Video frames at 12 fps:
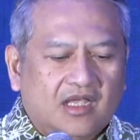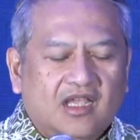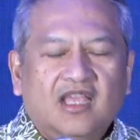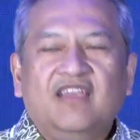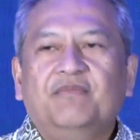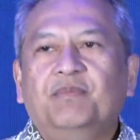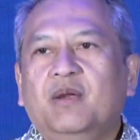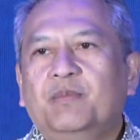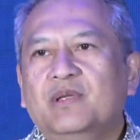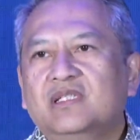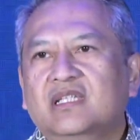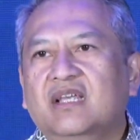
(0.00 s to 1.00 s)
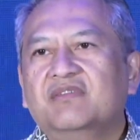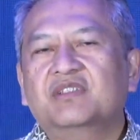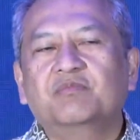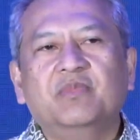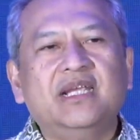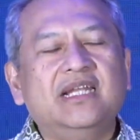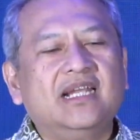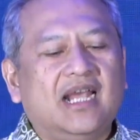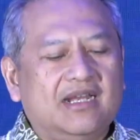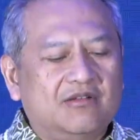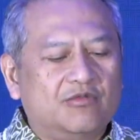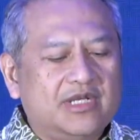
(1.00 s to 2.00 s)
If purpose gives meaning
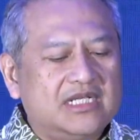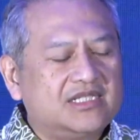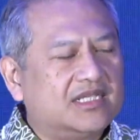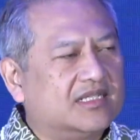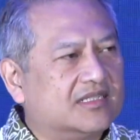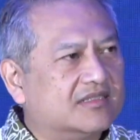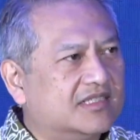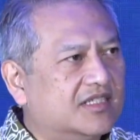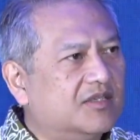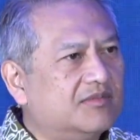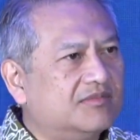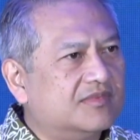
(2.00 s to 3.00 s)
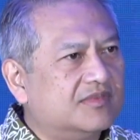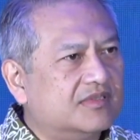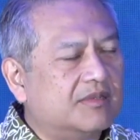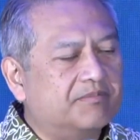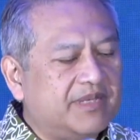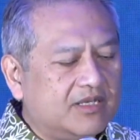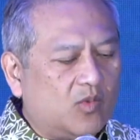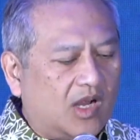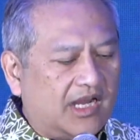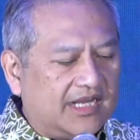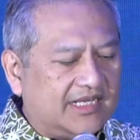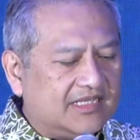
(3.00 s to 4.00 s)
and reason, the big
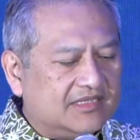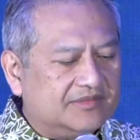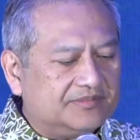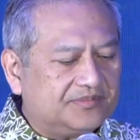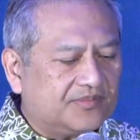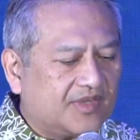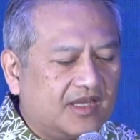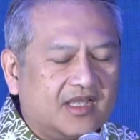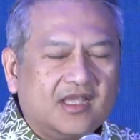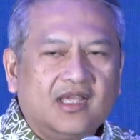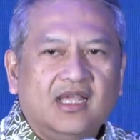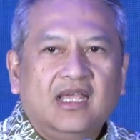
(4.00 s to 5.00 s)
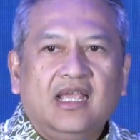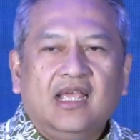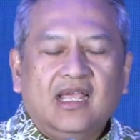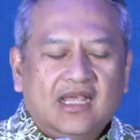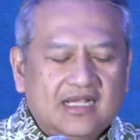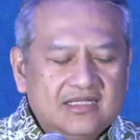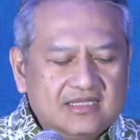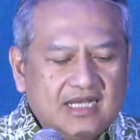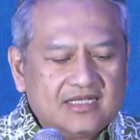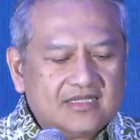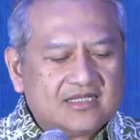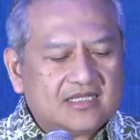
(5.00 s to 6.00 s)
why,
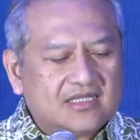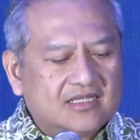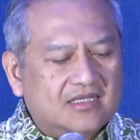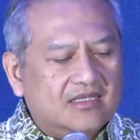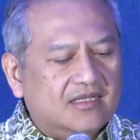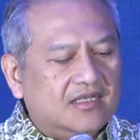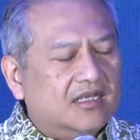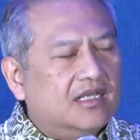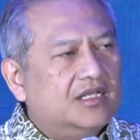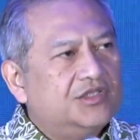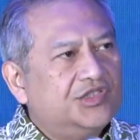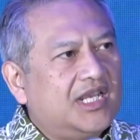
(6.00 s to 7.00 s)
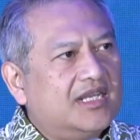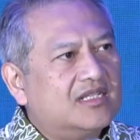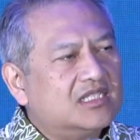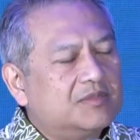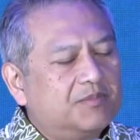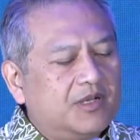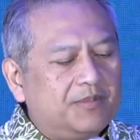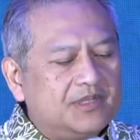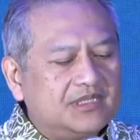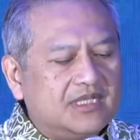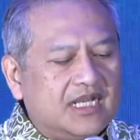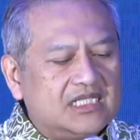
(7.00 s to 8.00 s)
intent channels purpose
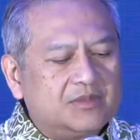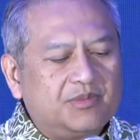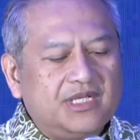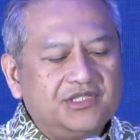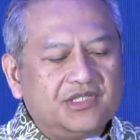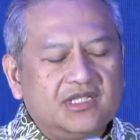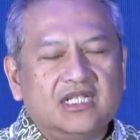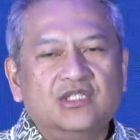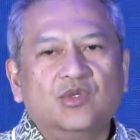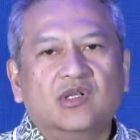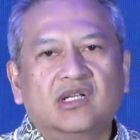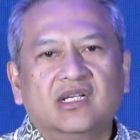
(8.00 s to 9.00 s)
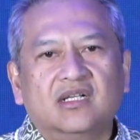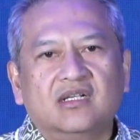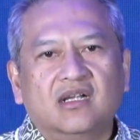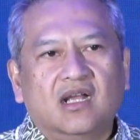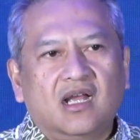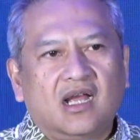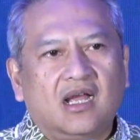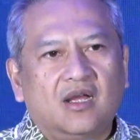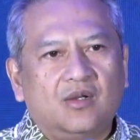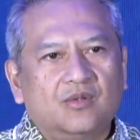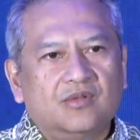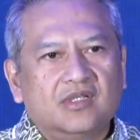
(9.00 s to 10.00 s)
and aspiration into clear
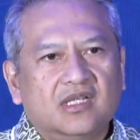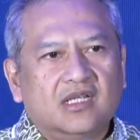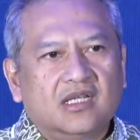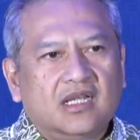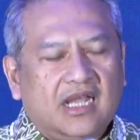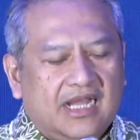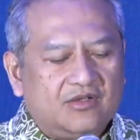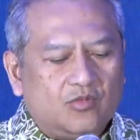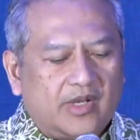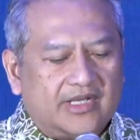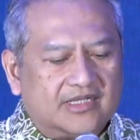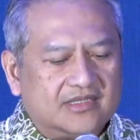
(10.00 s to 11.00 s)
how and when.